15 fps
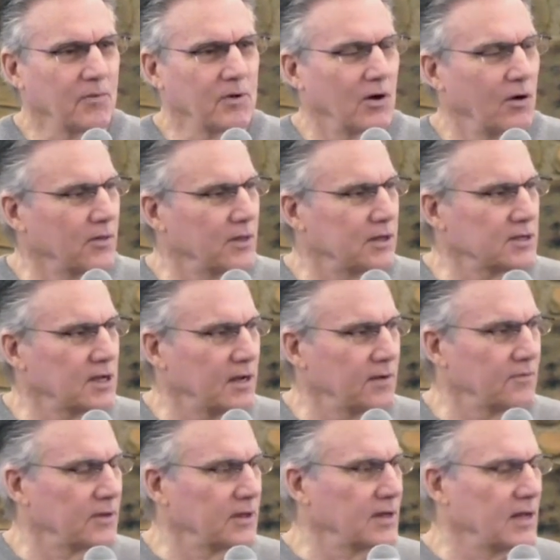And we know that
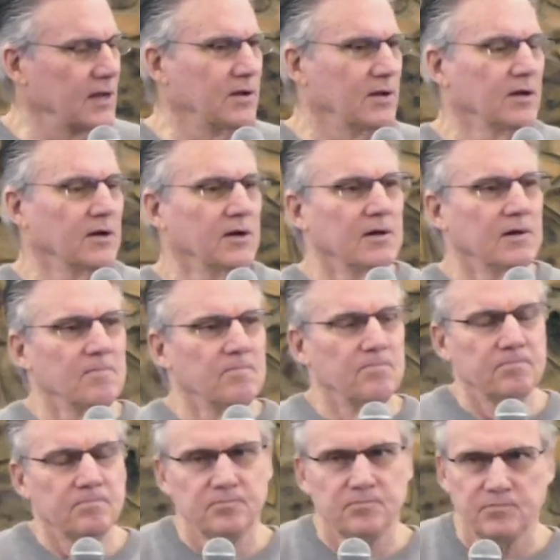David, that he
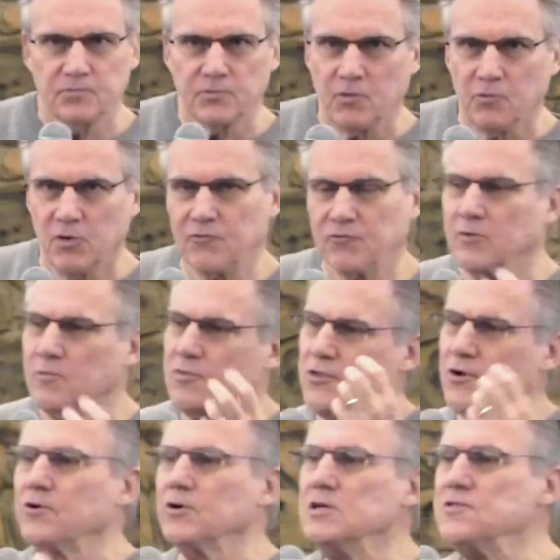went from
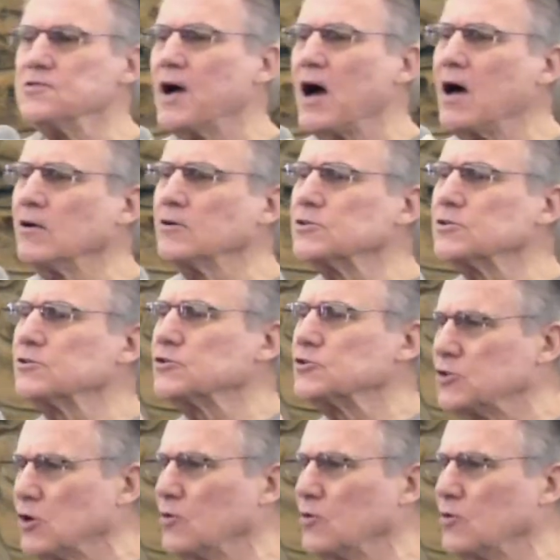thirty thousand